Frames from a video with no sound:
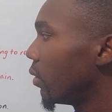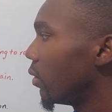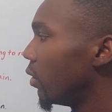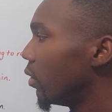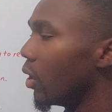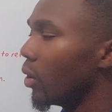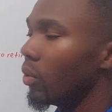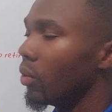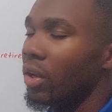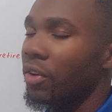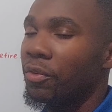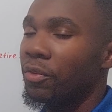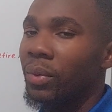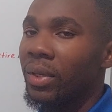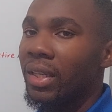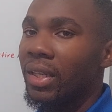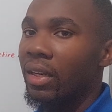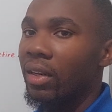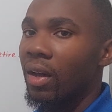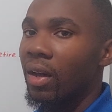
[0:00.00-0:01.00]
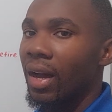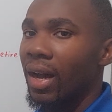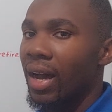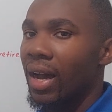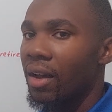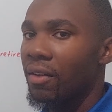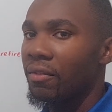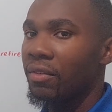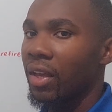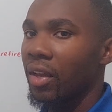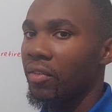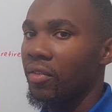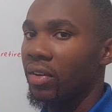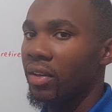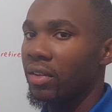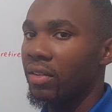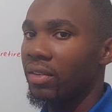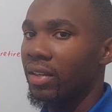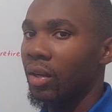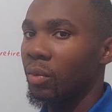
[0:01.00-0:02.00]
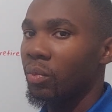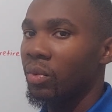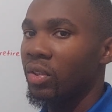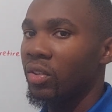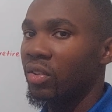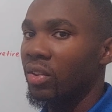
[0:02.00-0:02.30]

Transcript: Now, if we did not have evidence and we